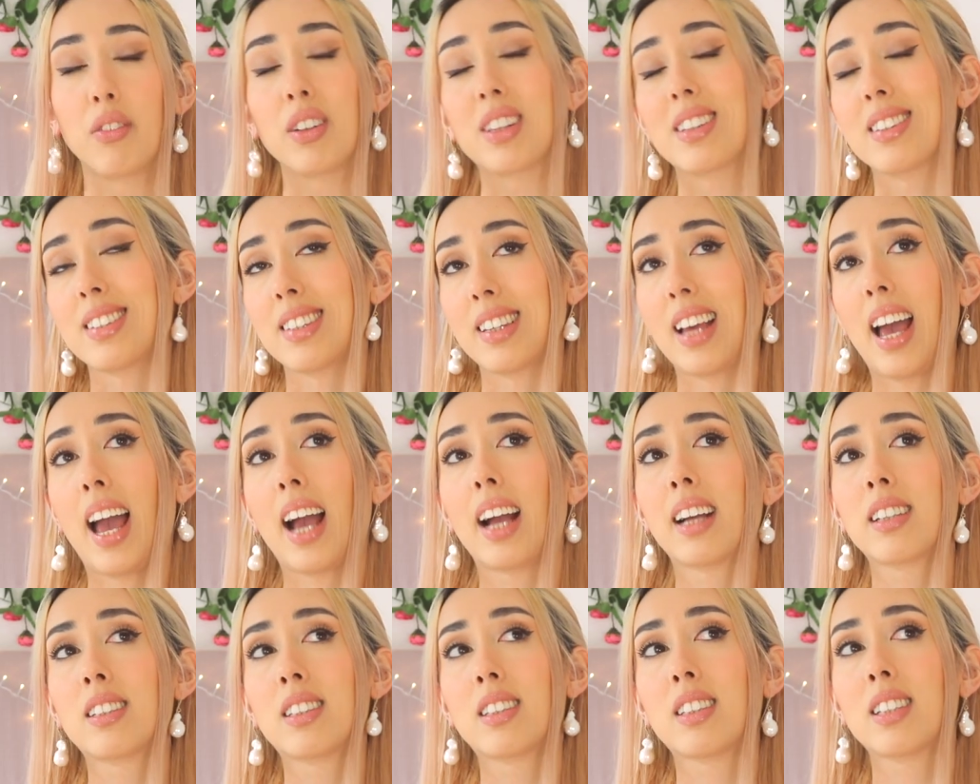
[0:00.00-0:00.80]
if it
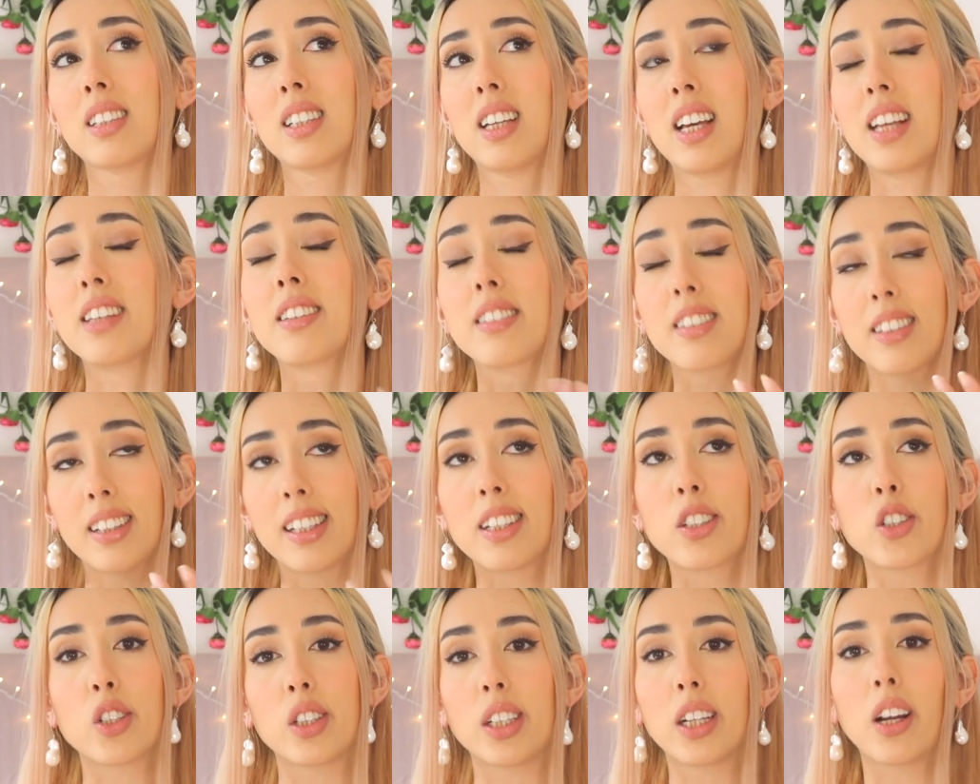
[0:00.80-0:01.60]
sags, it's
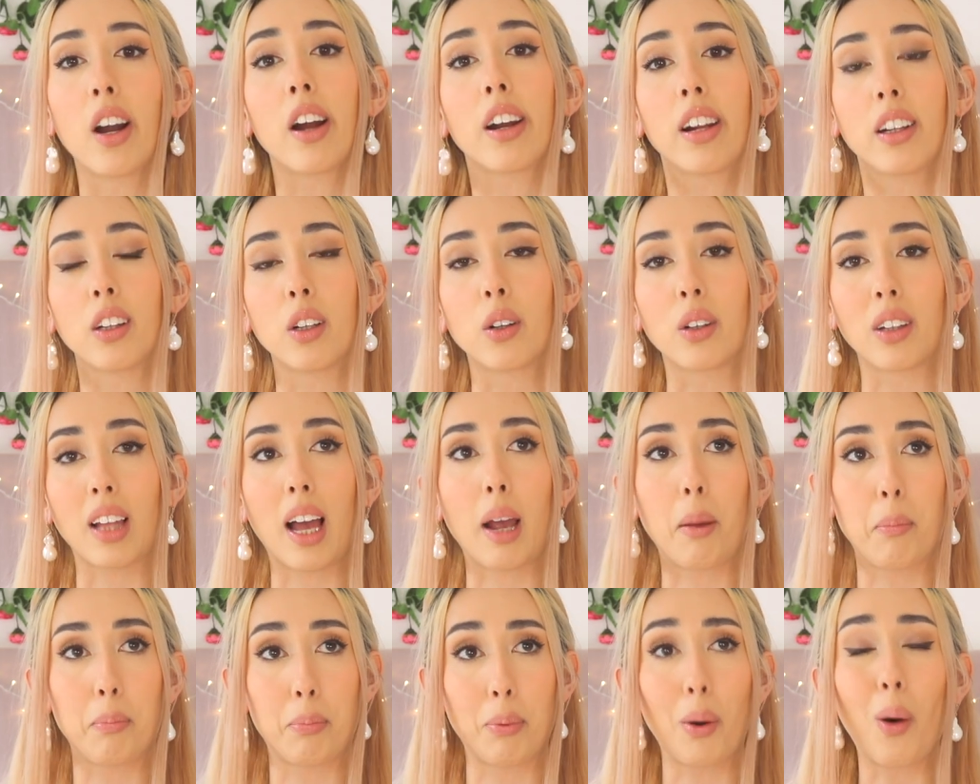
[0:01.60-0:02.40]
literally gonna look
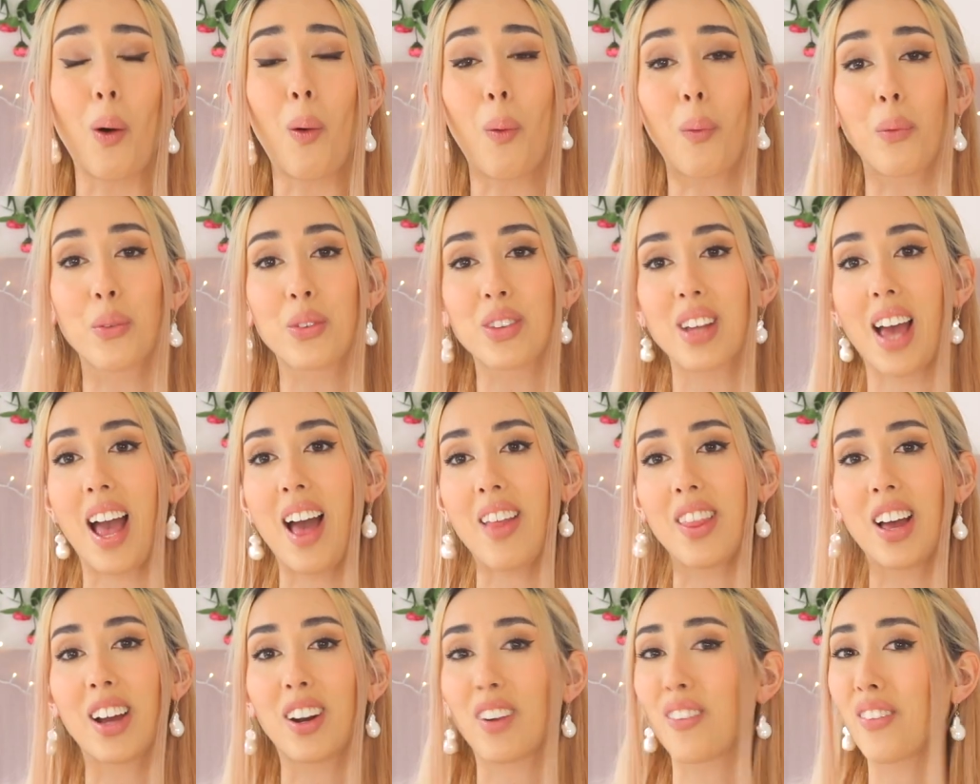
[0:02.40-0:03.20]
like balls,
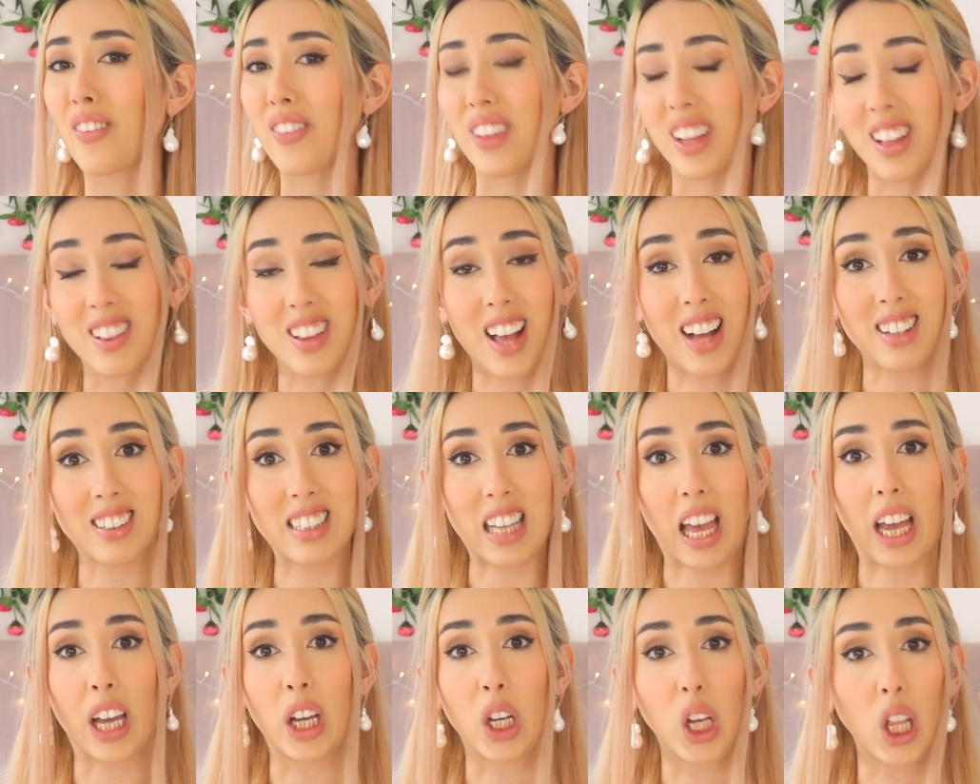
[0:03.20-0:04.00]
and I don't think
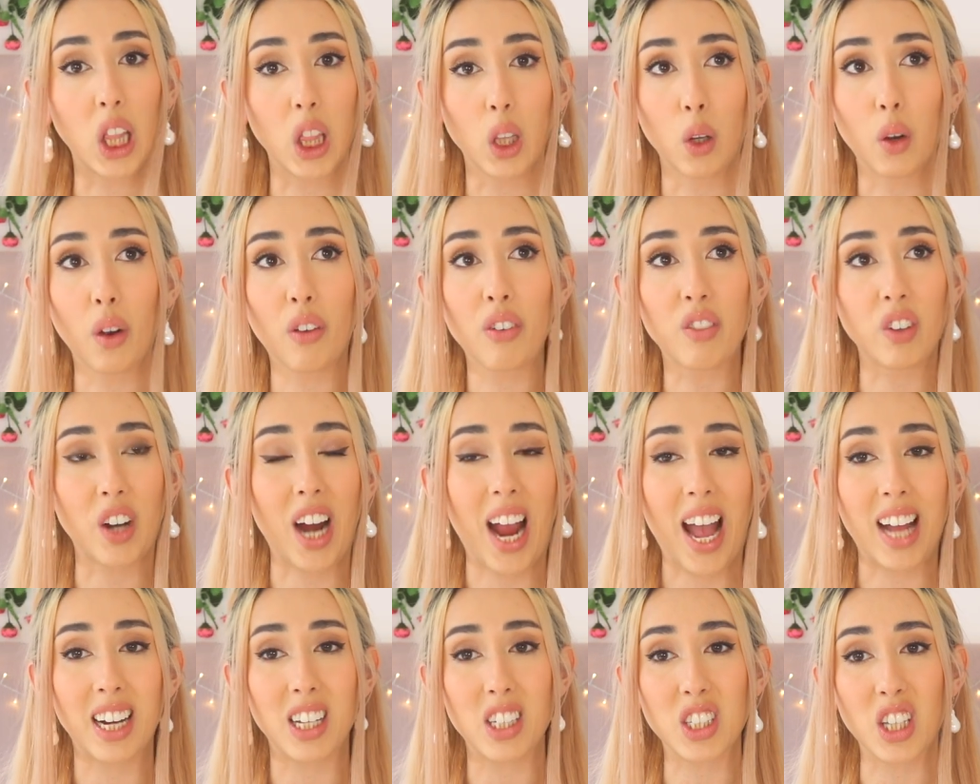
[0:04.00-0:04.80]
that's a good look for
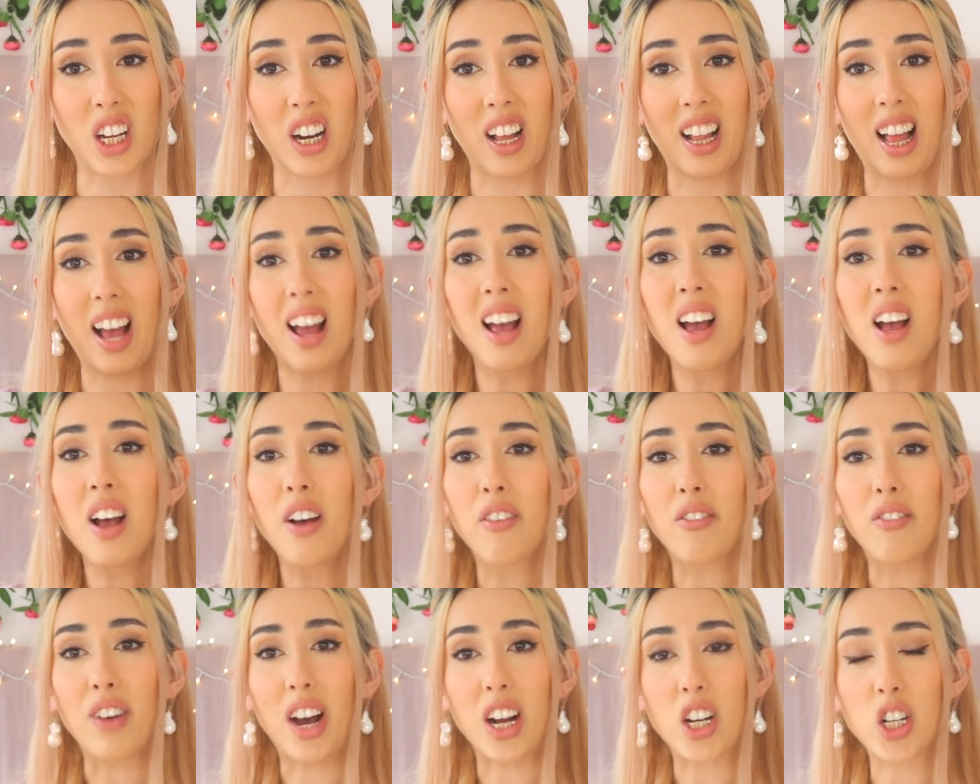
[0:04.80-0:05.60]
any sort of
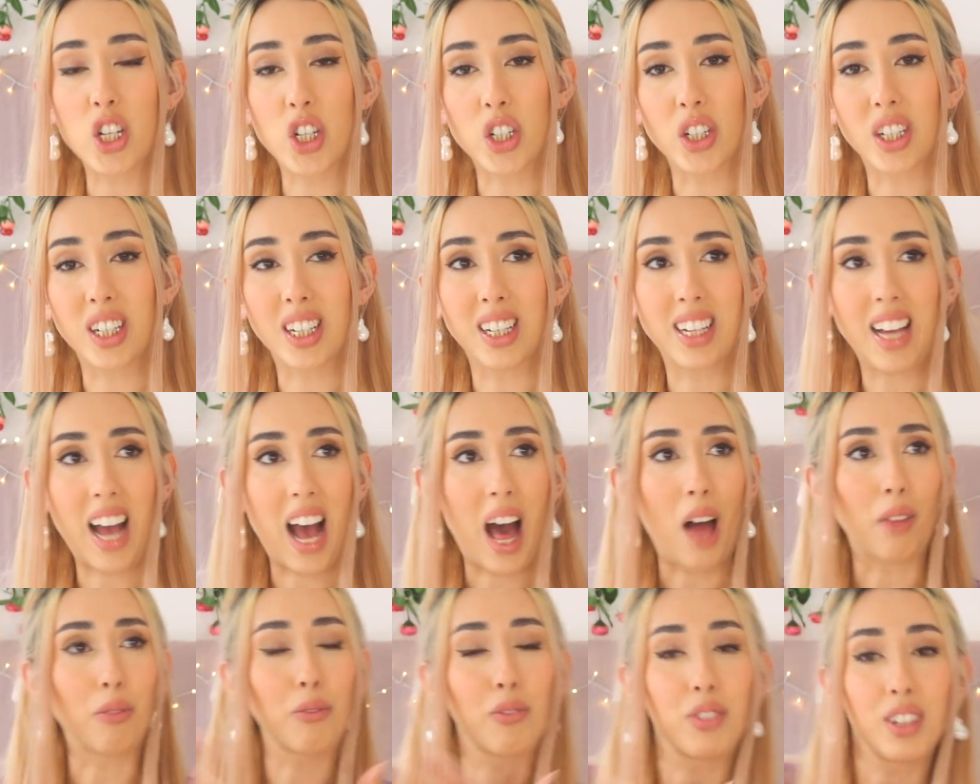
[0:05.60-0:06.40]
fashiony
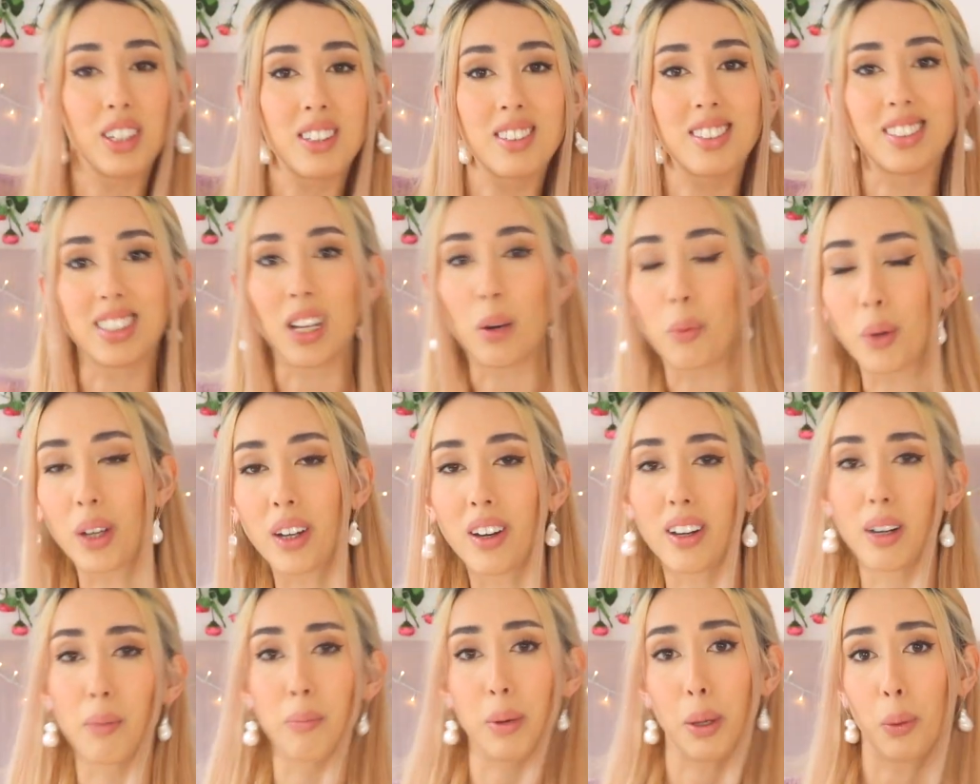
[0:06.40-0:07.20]
outfits that
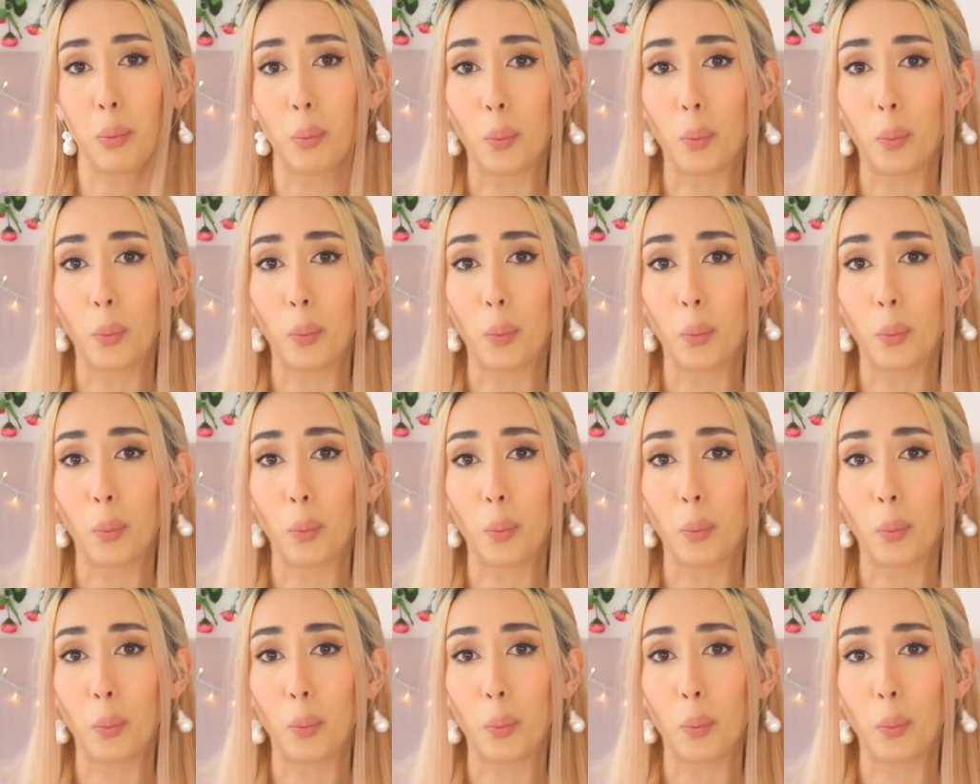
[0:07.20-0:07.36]
we're gonna be